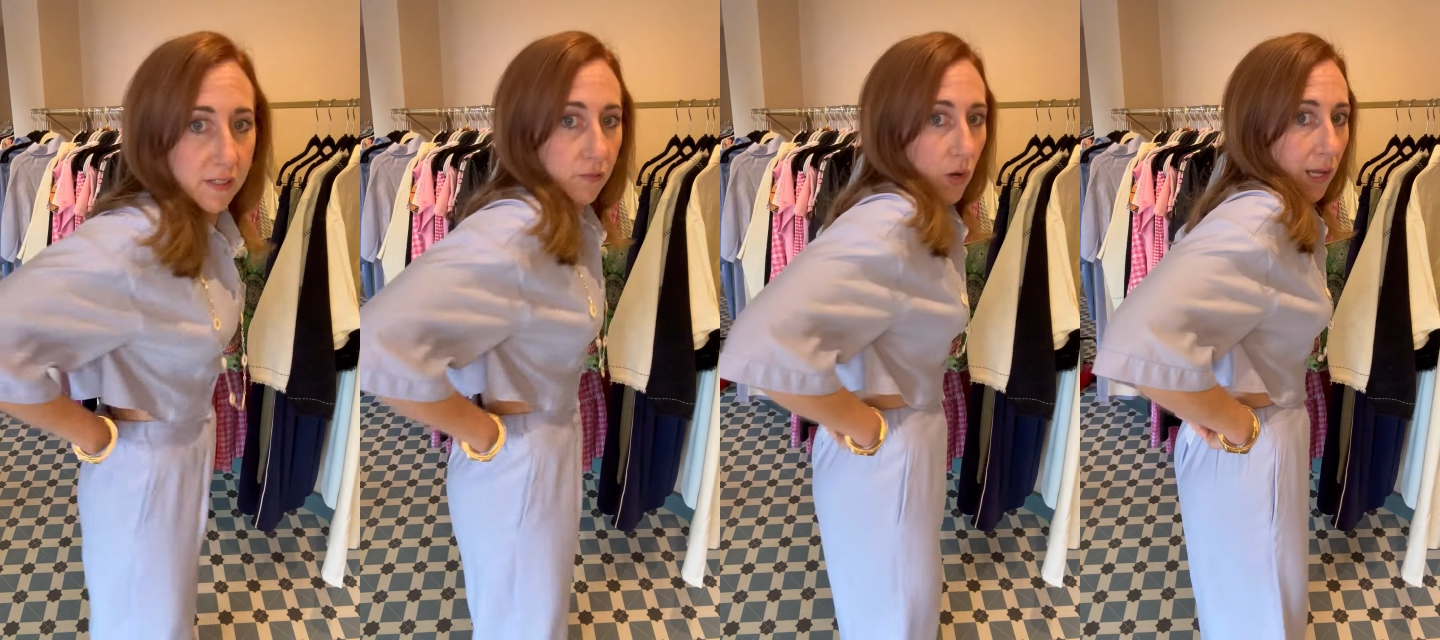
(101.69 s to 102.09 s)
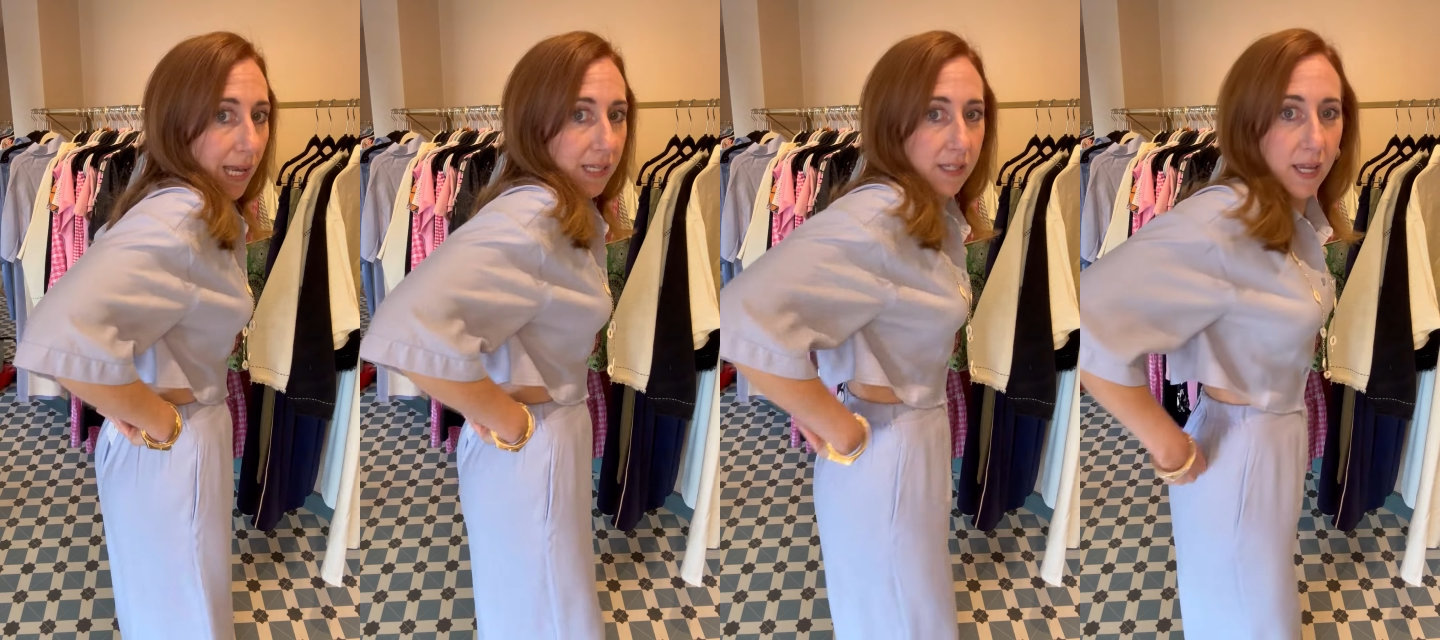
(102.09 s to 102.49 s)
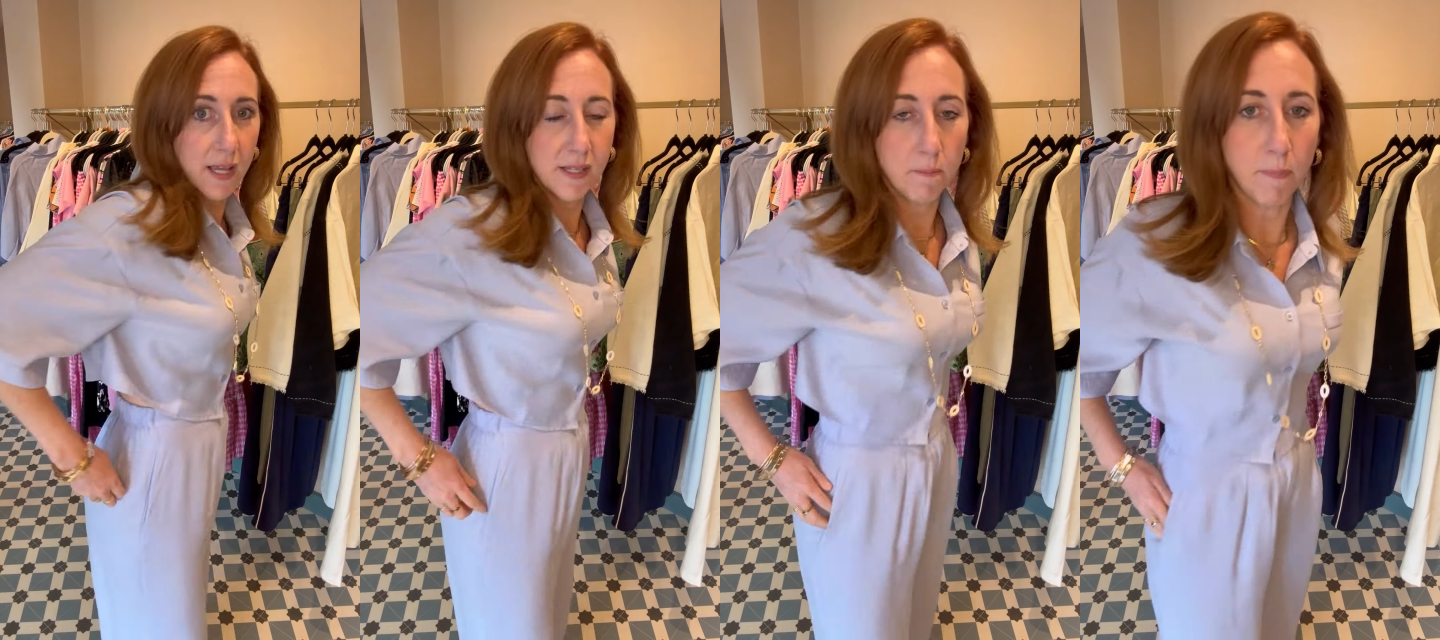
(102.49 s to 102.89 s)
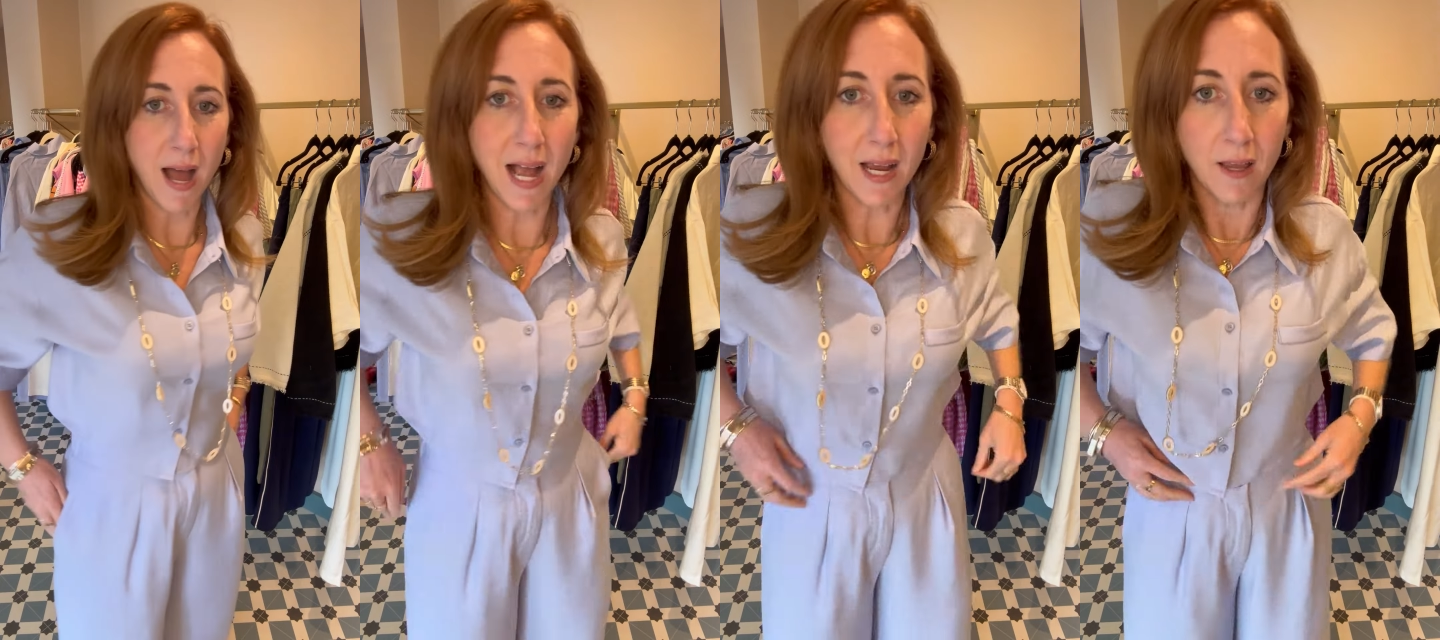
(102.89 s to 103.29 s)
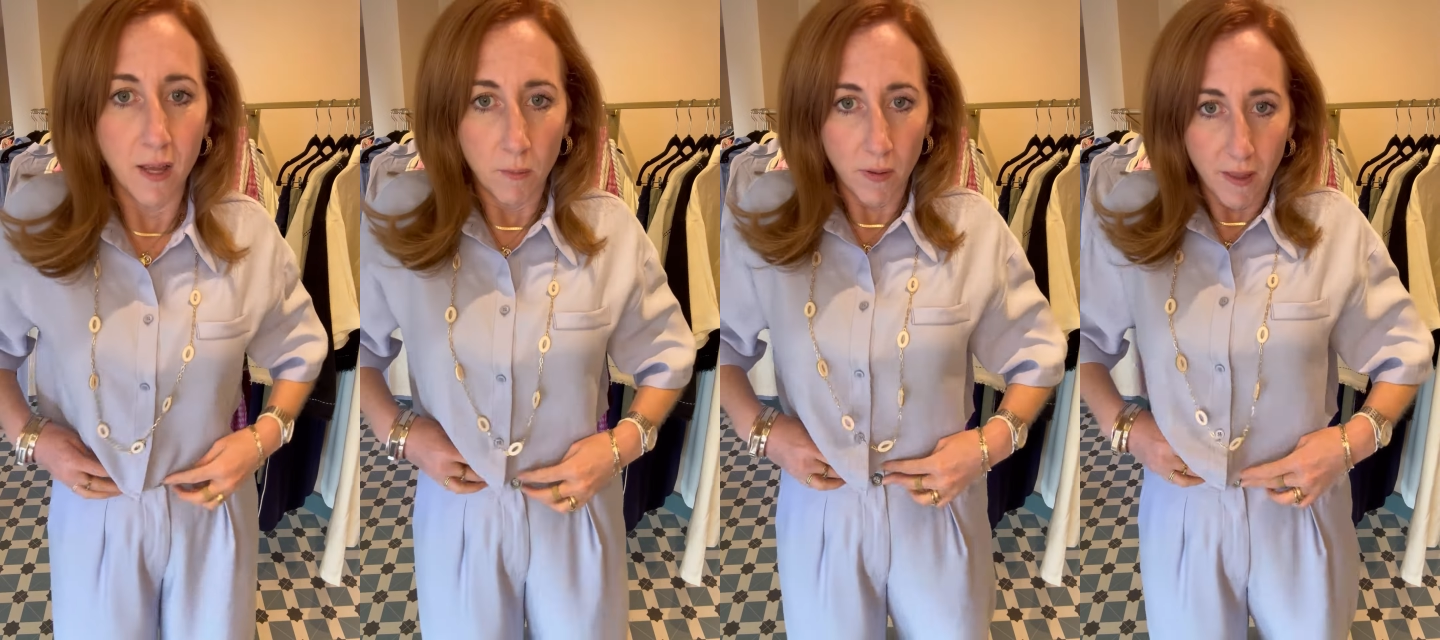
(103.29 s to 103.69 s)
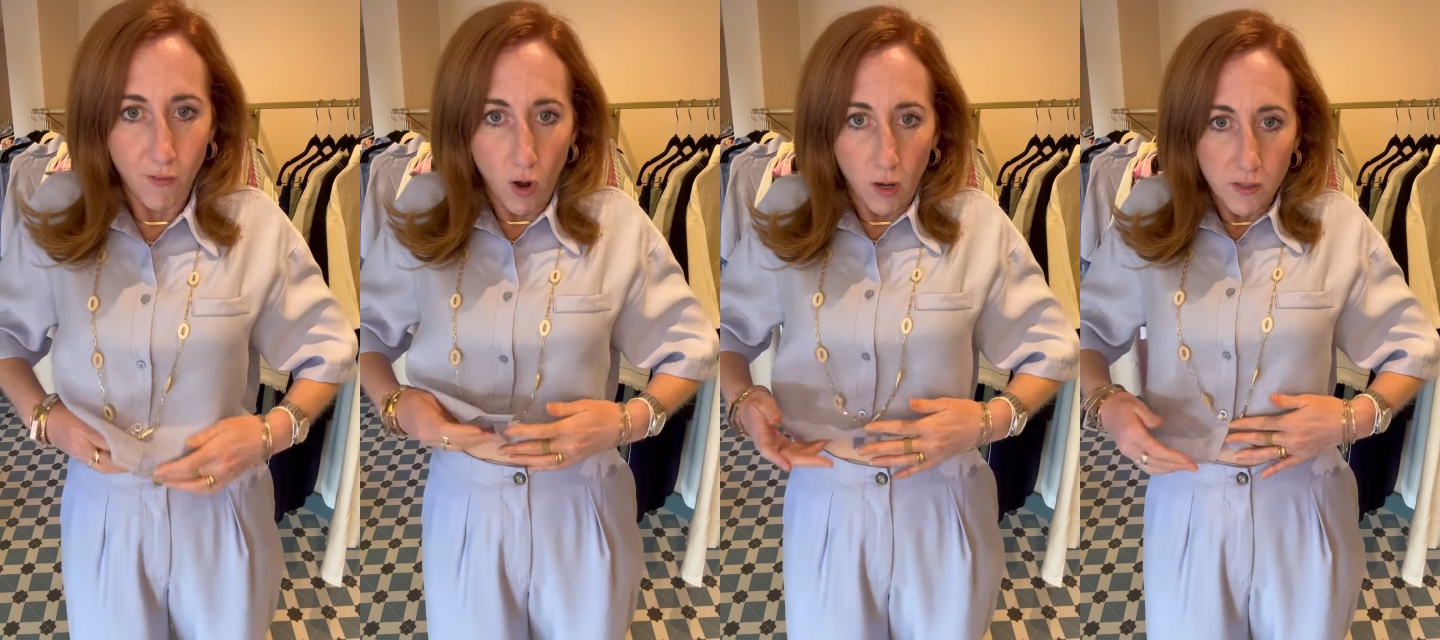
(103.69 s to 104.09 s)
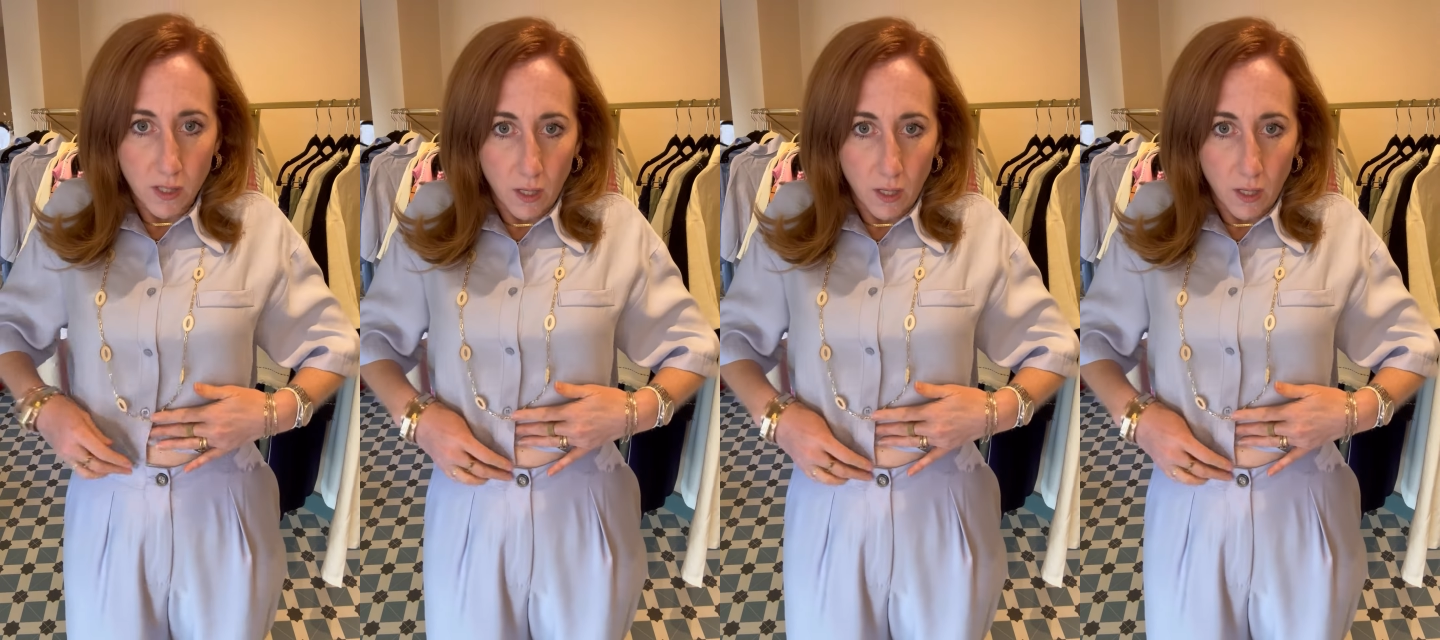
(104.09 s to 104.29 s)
So they've got elasticated back, but they've got